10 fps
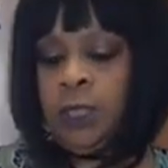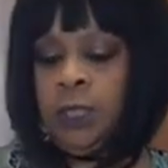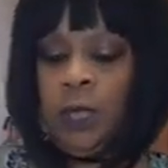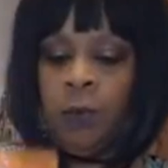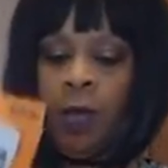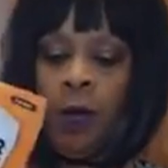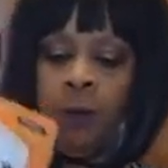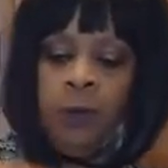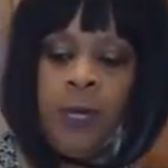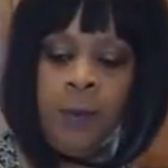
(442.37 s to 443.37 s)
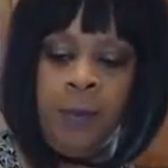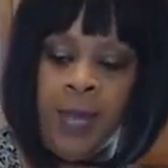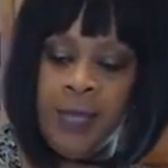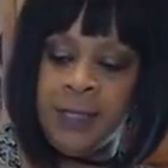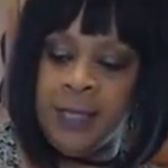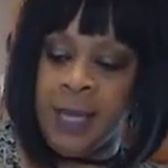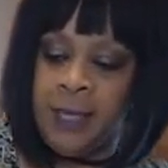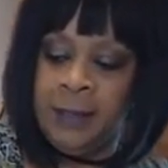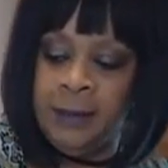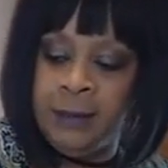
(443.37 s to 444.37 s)
that will help you get past that?
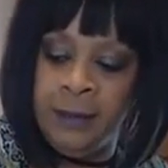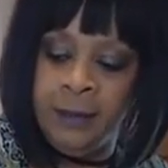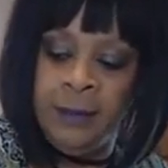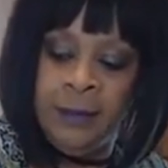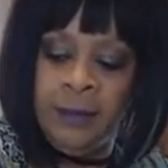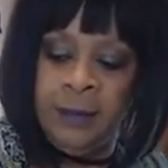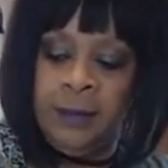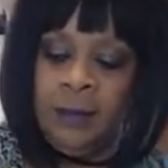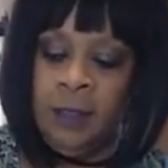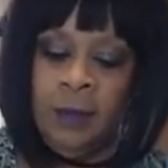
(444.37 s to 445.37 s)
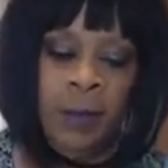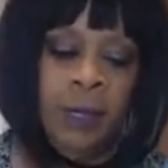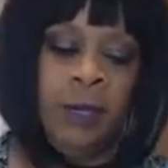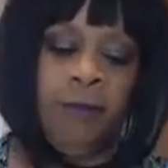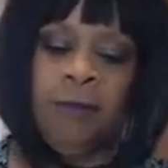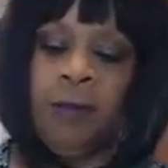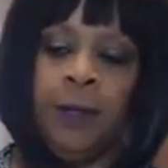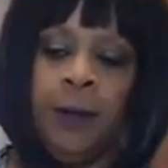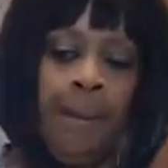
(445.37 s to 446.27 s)
You know, I'm here for you.